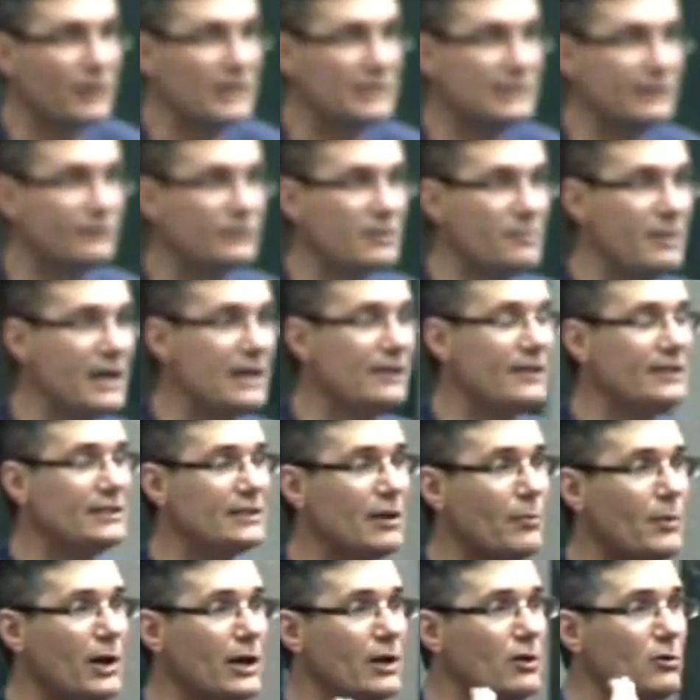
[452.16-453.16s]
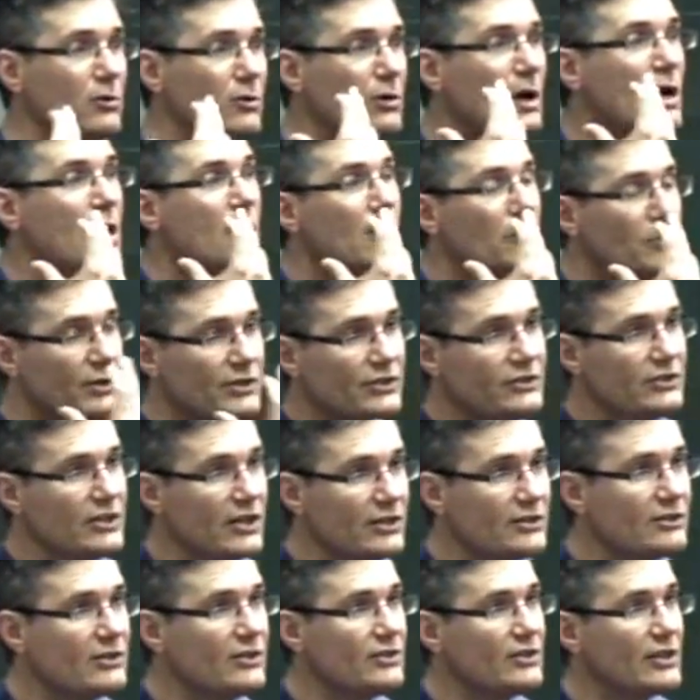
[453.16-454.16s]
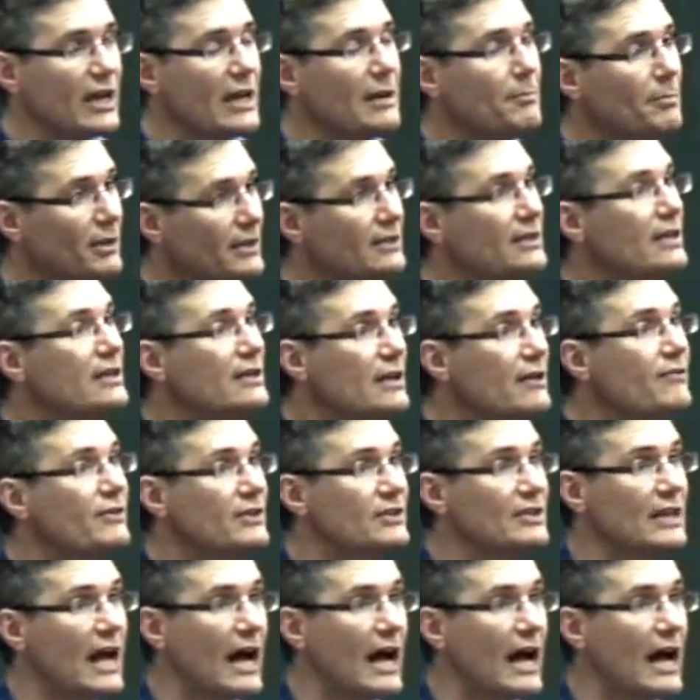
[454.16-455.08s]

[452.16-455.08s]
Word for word: impressive to me than someone who was just as scared but didn't even